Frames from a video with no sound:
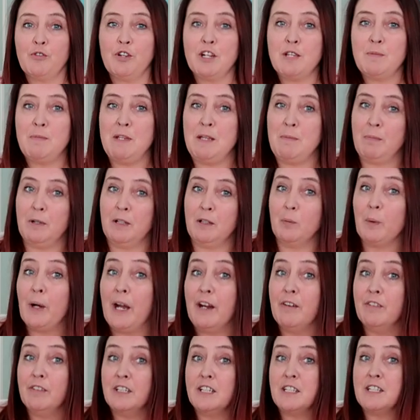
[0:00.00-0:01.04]
three people
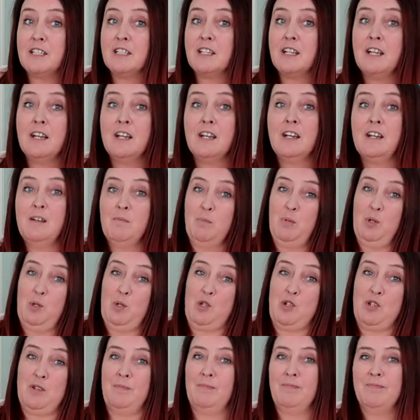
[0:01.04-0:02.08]
wearing it.
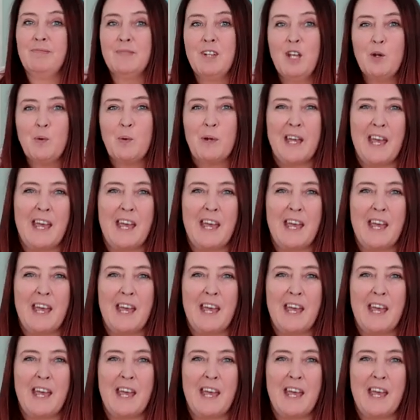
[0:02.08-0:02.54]
But who